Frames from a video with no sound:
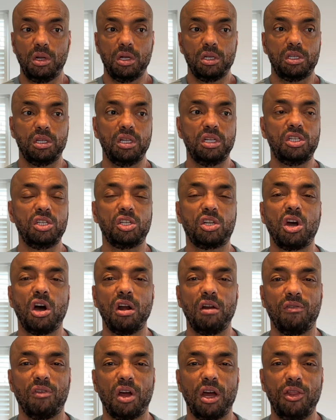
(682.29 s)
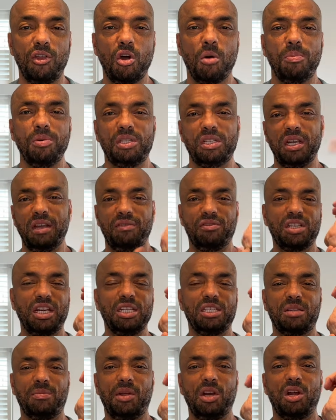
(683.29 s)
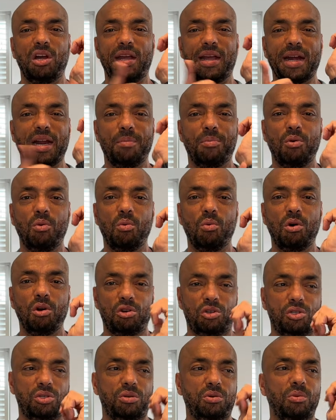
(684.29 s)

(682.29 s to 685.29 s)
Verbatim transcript: So this is kind of like the opposite of say something like an Apple Watch